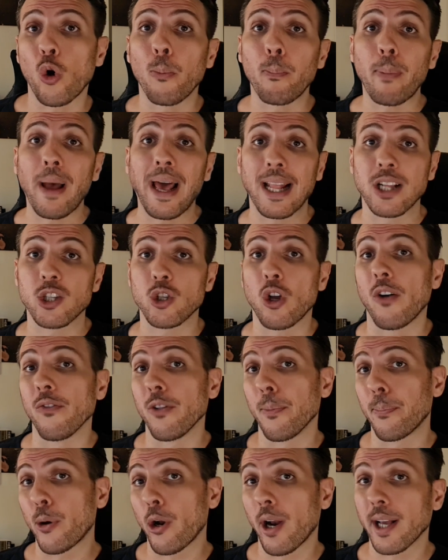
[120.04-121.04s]
or pallets of
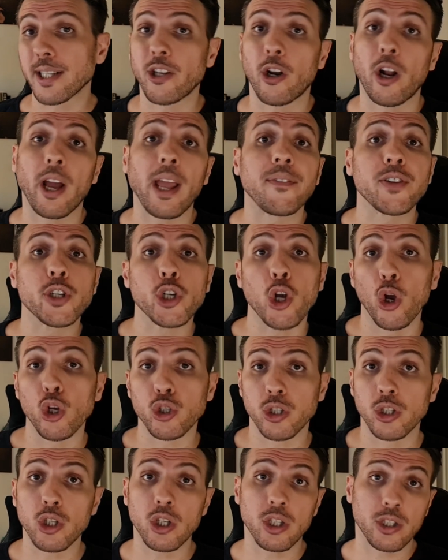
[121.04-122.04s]
the products that I have
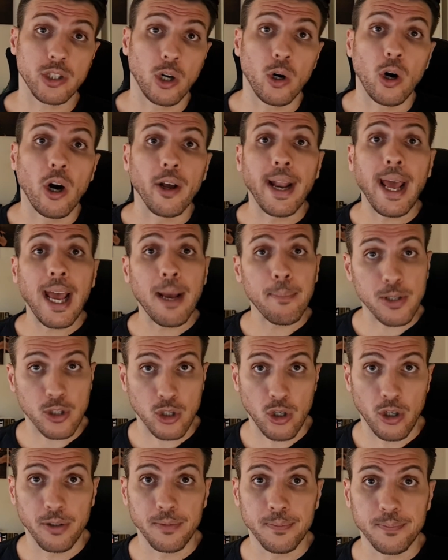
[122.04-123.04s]
chosen to sell on
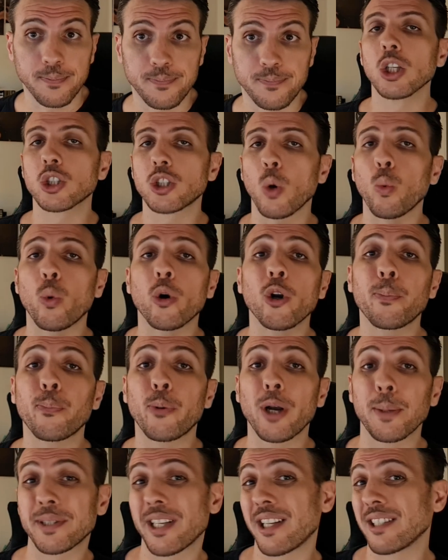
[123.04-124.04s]
Amazon. So what do
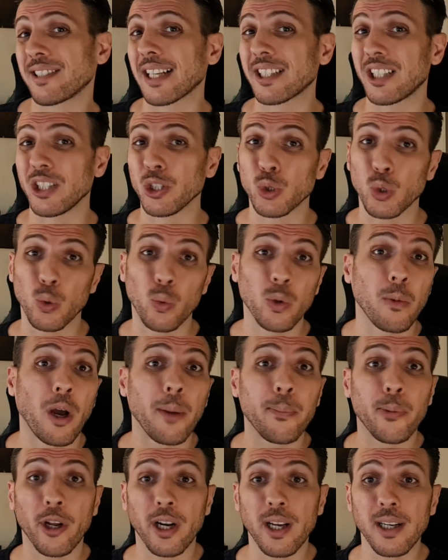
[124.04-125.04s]
prep centers actually do with
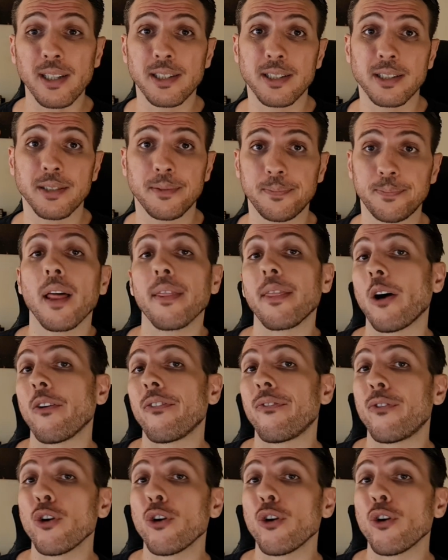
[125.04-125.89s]
my products? They'll